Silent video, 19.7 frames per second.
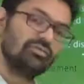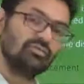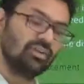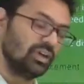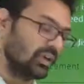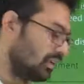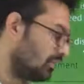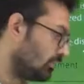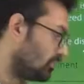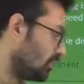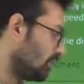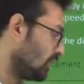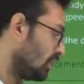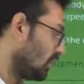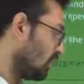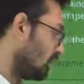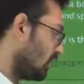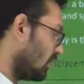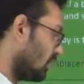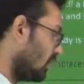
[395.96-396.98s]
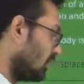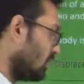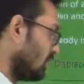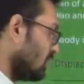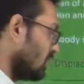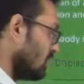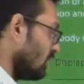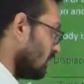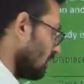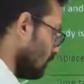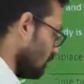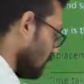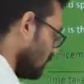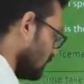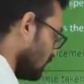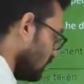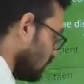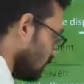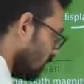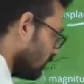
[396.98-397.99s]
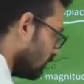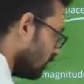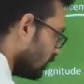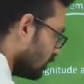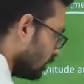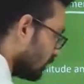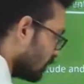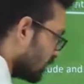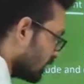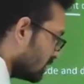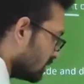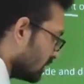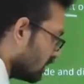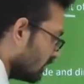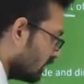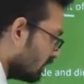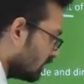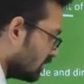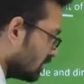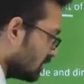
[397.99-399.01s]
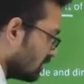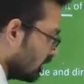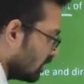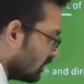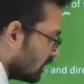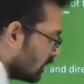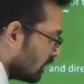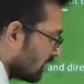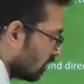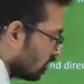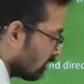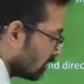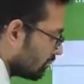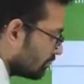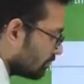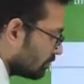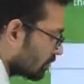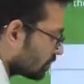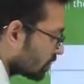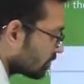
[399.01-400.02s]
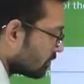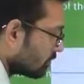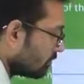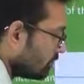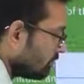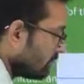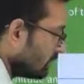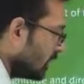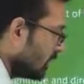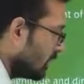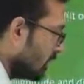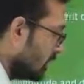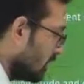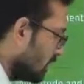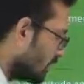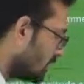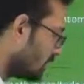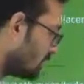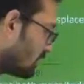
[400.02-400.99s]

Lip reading: v. Right? Now this is how you represent it. Now let